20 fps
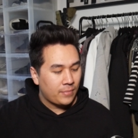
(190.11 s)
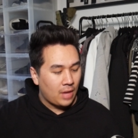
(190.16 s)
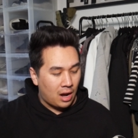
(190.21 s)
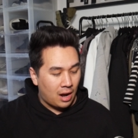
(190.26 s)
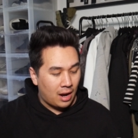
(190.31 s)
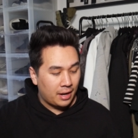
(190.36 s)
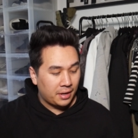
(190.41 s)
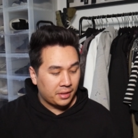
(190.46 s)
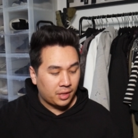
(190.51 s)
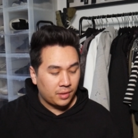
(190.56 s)

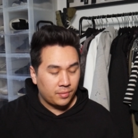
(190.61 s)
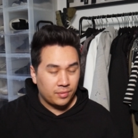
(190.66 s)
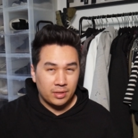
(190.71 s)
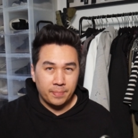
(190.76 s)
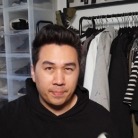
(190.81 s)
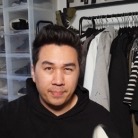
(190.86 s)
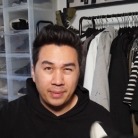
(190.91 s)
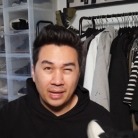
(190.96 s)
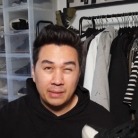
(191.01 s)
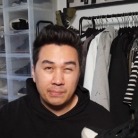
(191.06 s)
honestly was a
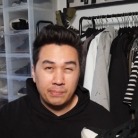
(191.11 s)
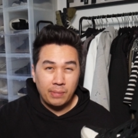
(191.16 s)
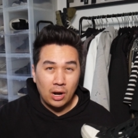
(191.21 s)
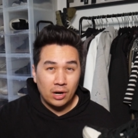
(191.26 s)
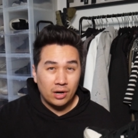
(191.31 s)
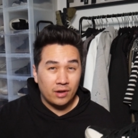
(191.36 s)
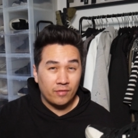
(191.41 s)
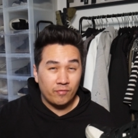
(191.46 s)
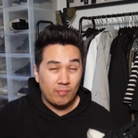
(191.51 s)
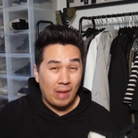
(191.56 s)
big
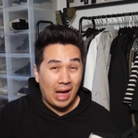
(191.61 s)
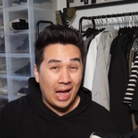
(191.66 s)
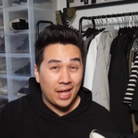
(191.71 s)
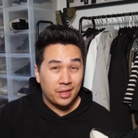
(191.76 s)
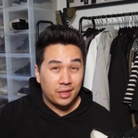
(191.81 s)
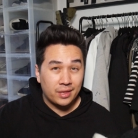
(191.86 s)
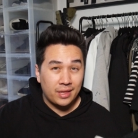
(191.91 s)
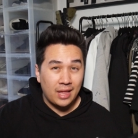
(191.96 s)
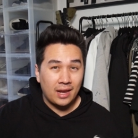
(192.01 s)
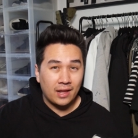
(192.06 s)
part of my
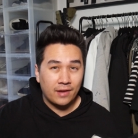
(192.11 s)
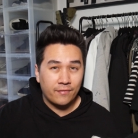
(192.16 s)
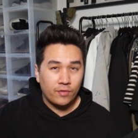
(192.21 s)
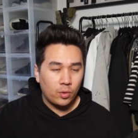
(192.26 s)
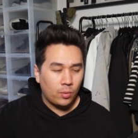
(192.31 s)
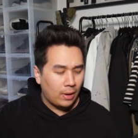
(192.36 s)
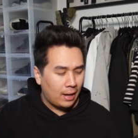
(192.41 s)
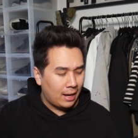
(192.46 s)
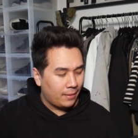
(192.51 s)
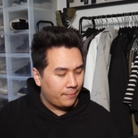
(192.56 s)
aesthetic for
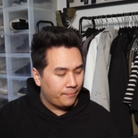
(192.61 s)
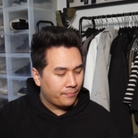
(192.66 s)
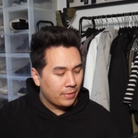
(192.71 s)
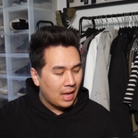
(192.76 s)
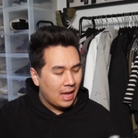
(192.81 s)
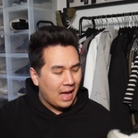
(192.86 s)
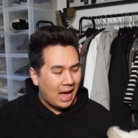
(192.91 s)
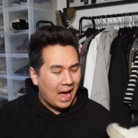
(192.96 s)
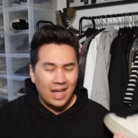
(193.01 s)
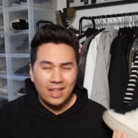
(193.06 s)
a while.
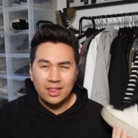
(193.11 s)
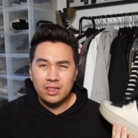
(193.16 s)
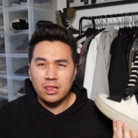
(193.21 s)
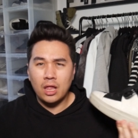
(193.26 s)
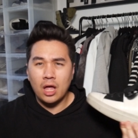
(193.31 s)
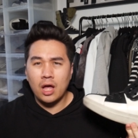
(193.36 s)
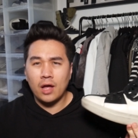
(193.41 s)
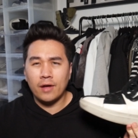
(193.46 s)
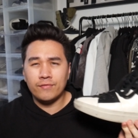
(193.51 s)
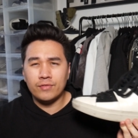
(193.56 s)
I
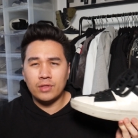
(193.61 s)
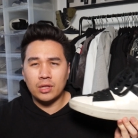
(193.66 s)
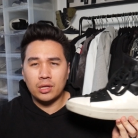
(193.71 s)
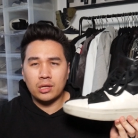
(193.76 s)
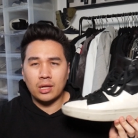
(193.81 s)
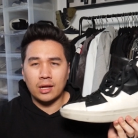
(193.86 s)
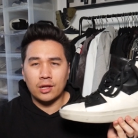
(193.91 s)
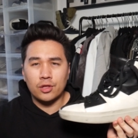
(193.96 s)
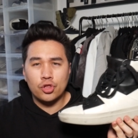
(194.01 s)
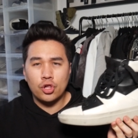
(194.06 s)
love
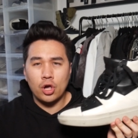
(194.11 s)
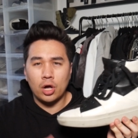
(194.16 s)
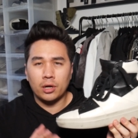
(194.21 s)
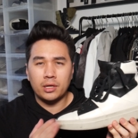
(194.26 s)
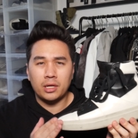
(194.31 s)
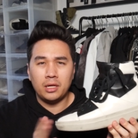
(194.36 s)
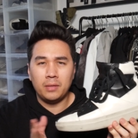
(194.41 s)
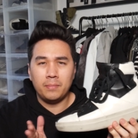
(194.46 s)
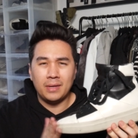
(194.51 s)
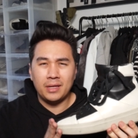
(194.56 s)
this like
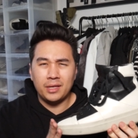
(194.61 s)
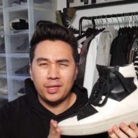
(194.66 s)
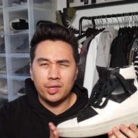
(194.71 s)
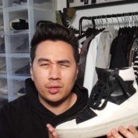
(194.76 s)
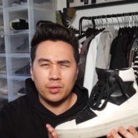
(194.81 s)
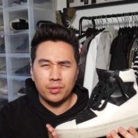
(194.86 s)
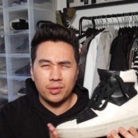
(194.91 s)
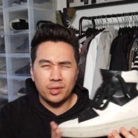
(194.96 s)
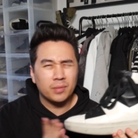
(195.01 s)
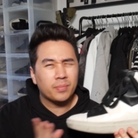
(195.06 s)
chunky
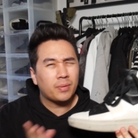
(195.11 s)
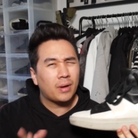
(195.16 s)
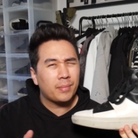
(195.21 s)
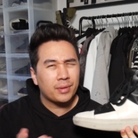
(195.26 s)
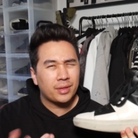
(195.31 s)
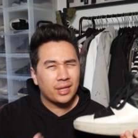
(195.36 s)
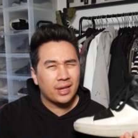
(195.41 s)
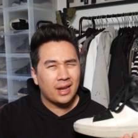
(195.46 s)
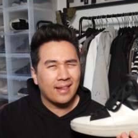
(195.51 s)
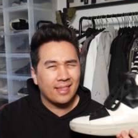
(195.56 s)
midsoles. You'll probably
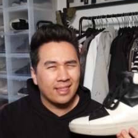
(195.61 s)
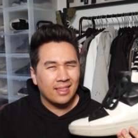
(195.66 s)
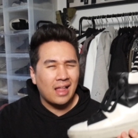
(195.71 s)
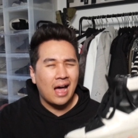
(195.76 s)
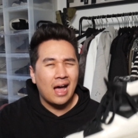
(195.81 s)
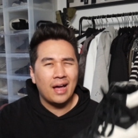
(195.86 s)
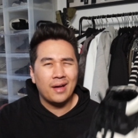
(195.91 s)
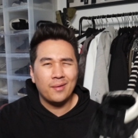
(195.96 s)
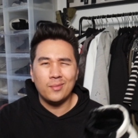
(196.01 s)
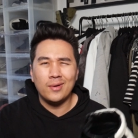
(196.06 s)
see that a
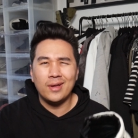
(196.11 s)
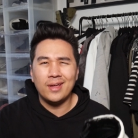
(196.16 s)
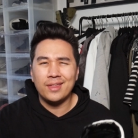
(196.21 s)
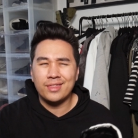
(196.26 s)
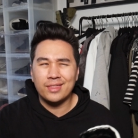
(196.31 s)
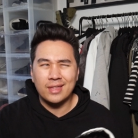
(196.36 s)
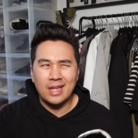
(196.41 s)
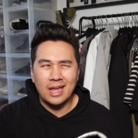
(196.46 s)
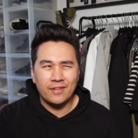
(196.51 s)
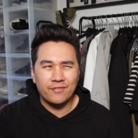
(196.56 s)
lot with
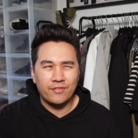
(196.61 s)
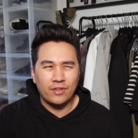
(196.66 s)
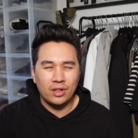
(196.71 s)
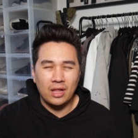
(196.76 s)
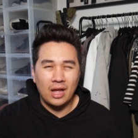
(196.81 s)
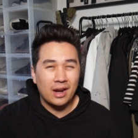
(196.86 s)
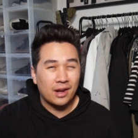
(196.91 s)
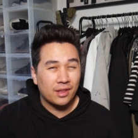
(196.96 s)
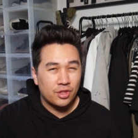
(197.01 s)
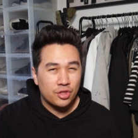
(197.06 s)
kind of a
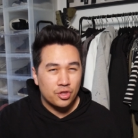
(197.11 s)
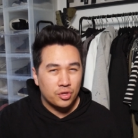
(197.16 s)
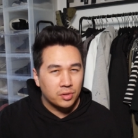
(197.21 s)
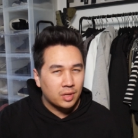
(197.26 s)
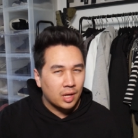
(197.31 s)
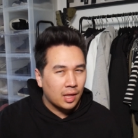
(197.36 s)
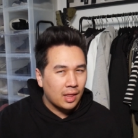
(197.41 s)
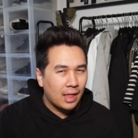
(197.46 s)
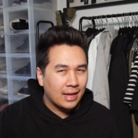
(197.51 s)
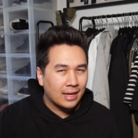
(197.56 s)
lot of the shoes
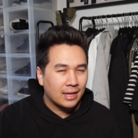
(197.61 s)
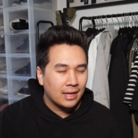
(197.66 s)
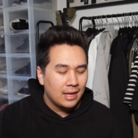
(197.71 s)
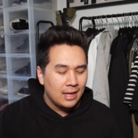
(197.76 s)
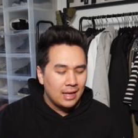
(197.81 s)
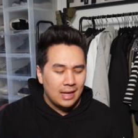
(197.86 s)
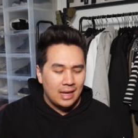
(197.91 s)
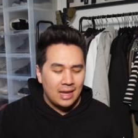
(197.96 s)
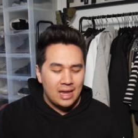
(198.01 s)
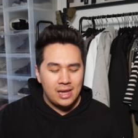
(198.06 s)
I like,
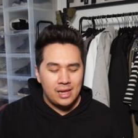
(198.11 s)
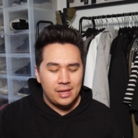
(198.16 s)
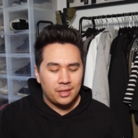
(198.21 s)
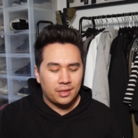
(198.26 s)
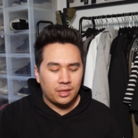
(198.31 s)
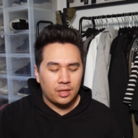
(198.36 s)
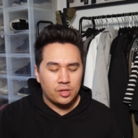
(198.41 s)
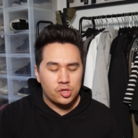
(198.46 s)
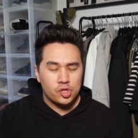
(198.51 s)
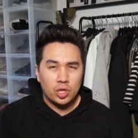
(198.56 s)

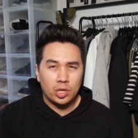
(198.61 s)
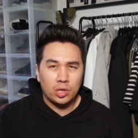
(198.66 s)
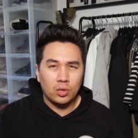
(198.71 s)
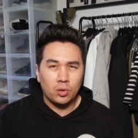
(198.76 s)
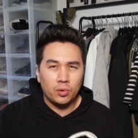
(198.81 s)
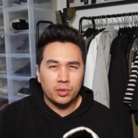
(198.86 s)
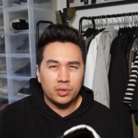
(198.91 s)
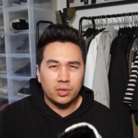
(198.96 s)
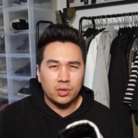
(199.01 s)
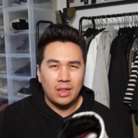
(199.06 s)
is the
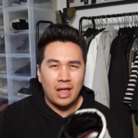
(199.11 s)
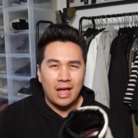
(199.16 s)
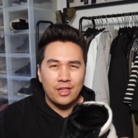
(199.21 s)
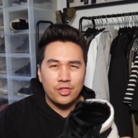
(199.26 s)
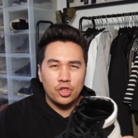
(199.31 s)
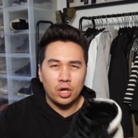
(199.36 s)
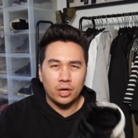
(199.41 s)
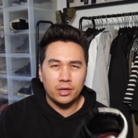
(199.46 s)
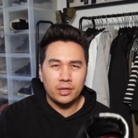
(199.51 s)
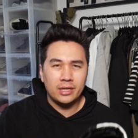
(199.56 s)
soles are a lot
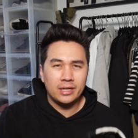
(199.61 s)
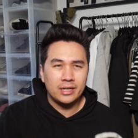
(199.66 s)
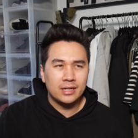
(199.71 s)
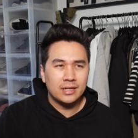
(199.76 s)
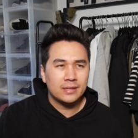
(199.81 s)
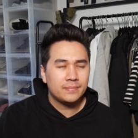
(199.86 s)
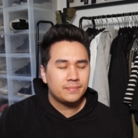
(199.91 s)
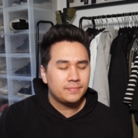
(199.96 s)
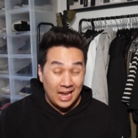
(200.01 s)
chunkier.